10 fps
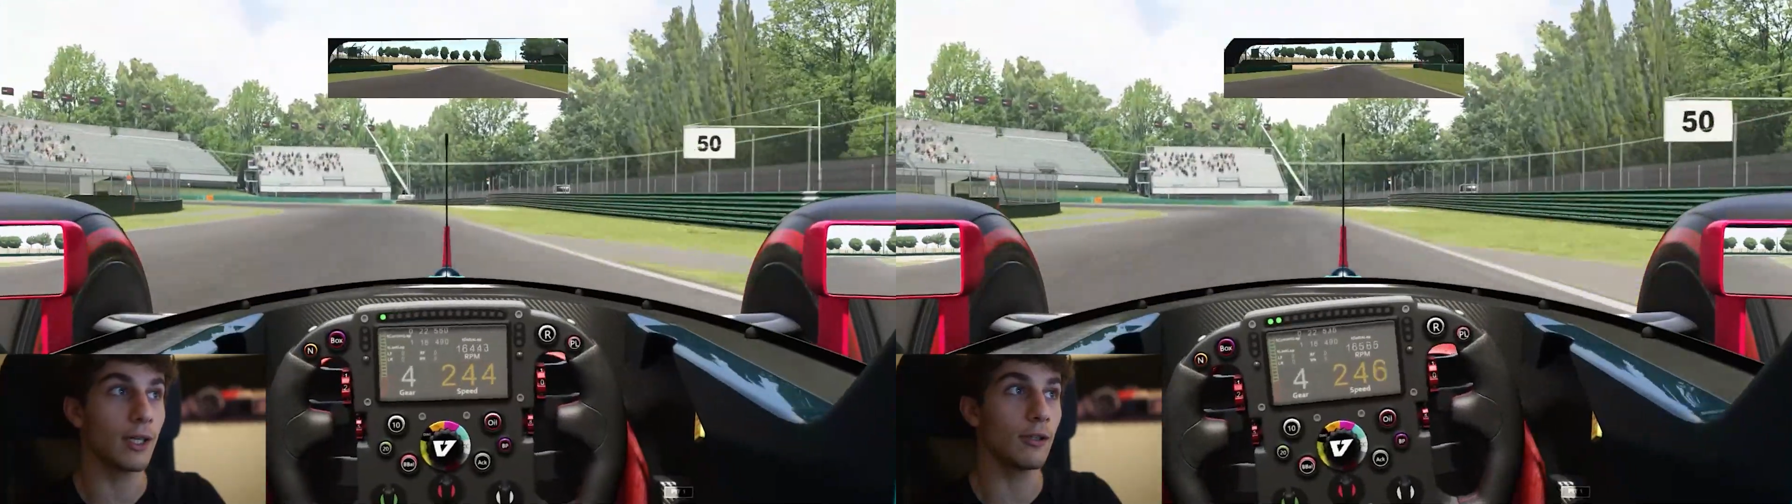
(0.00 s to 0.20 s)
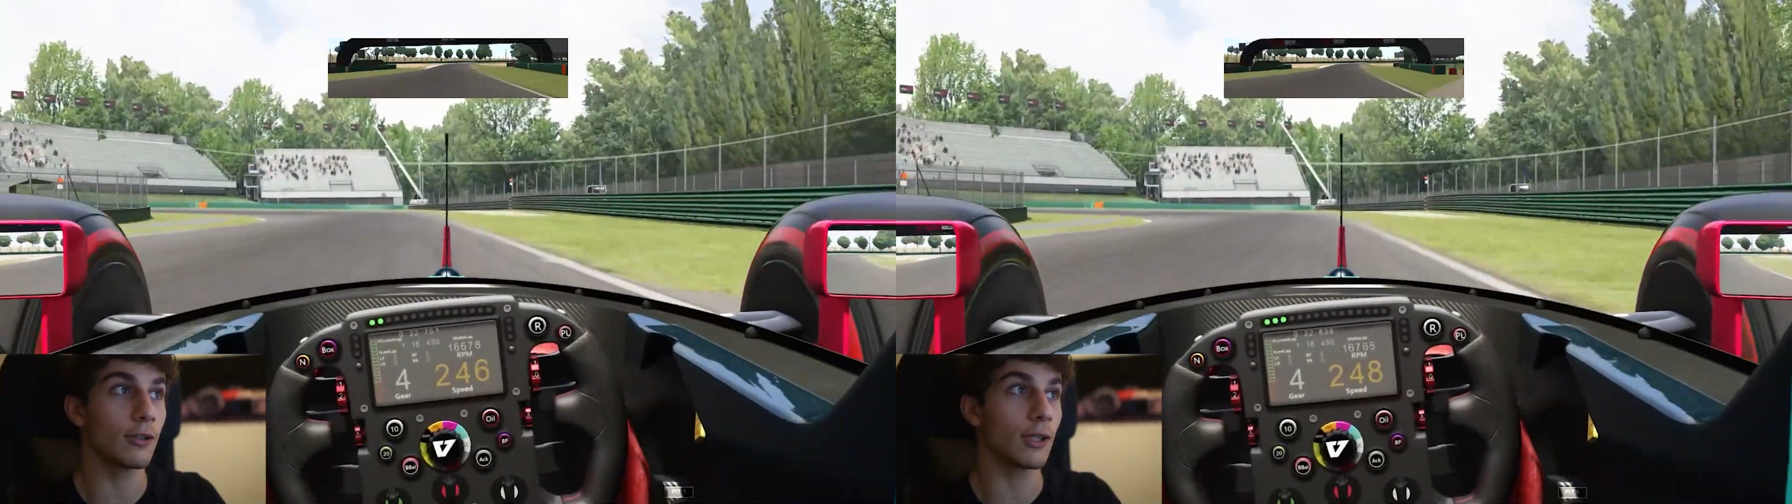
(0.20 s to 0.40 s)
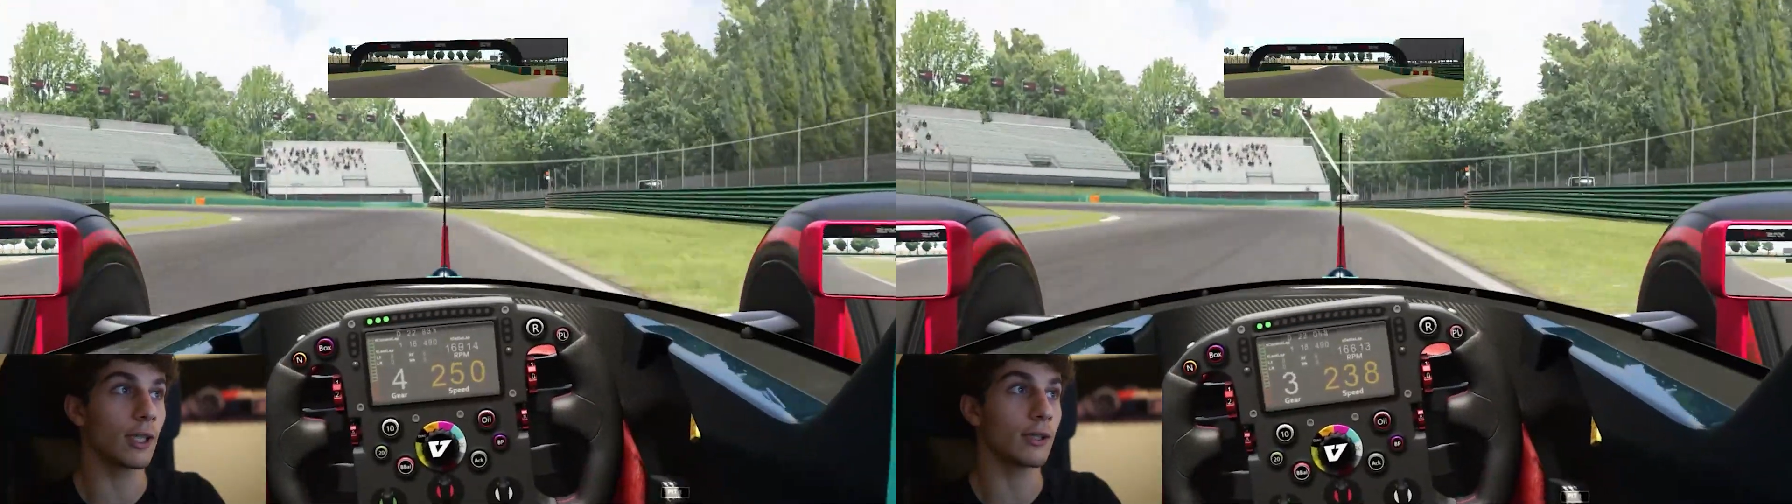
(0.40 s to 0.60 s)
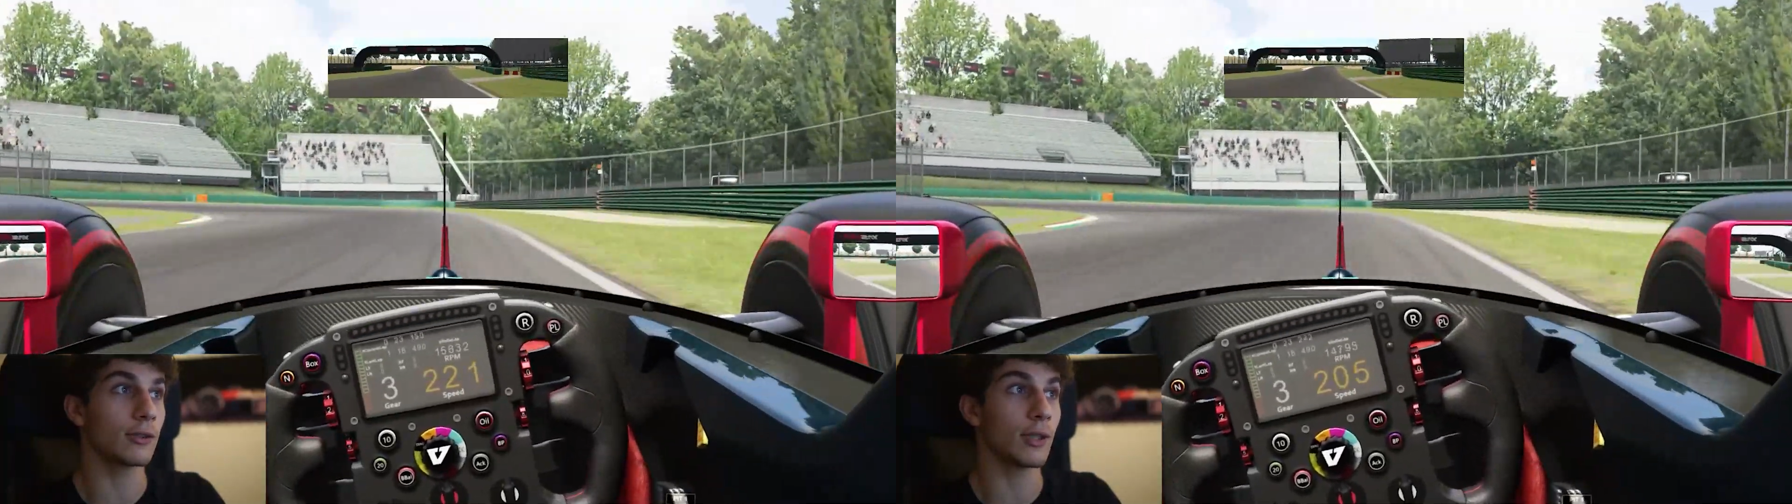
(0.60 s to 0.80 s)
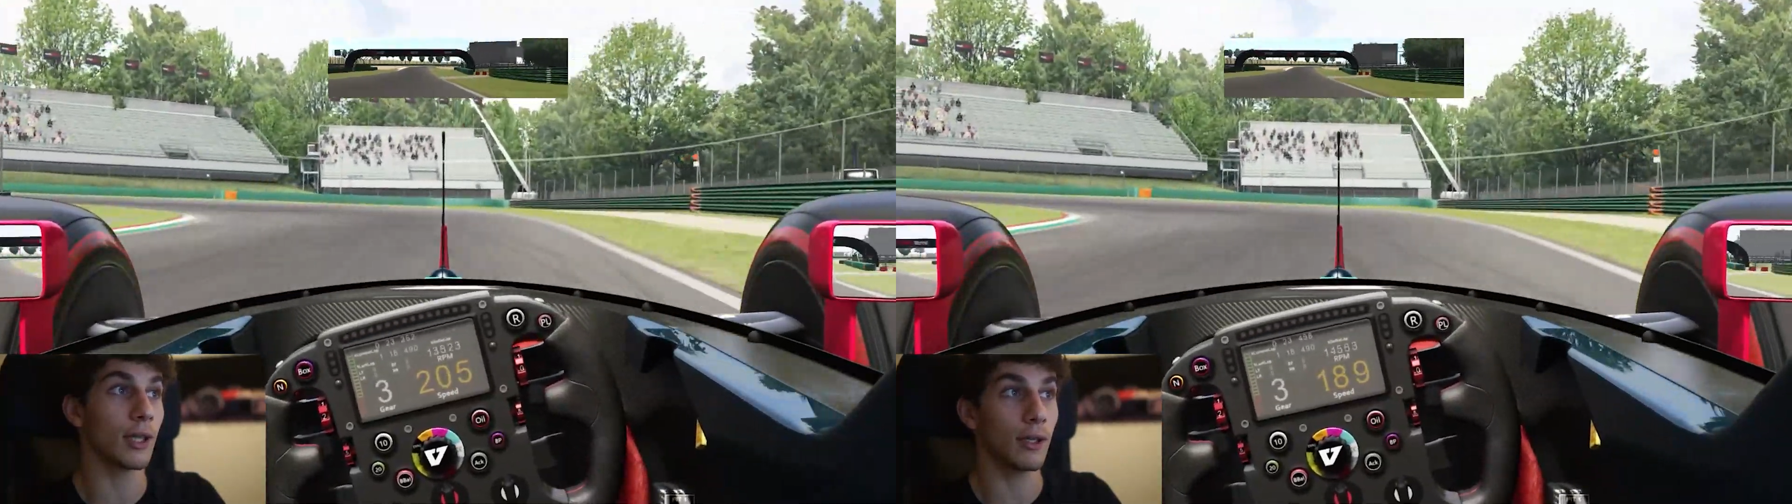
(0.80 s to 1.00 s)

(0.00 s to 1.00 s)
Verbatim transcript: you're gonna get to the